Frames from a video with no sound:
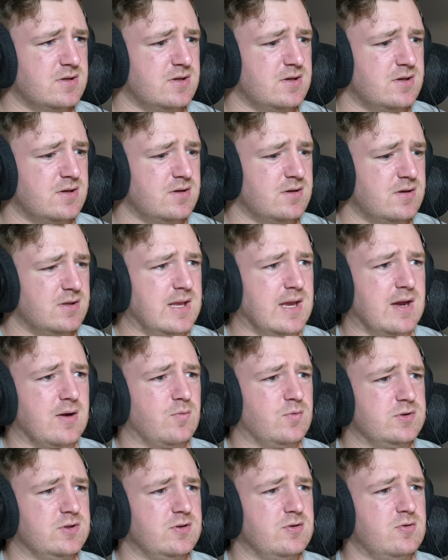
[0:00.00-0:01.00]
Yeah,
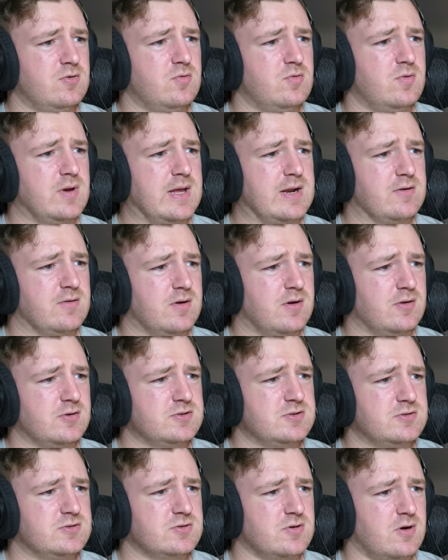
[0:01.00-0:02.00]
we'll do
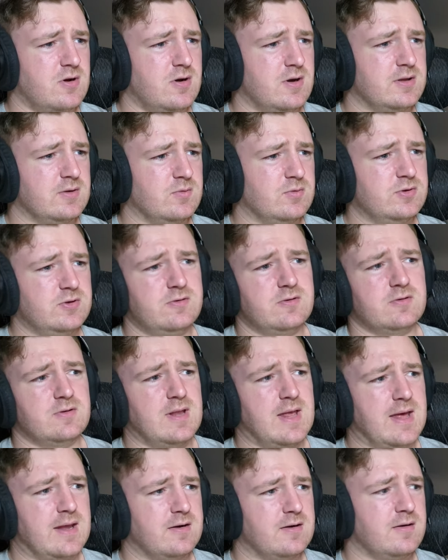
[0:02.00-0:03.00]
NRL draw. We'll do the
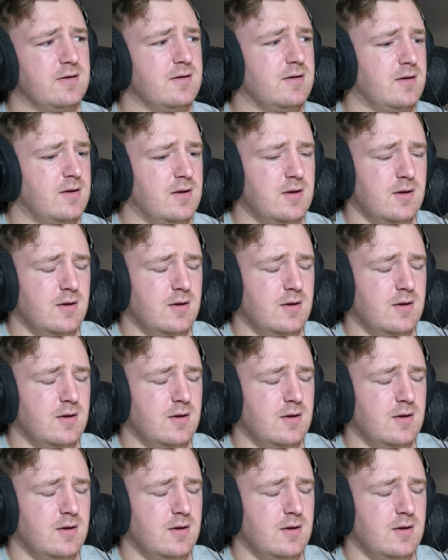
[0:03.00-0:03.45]
ladder.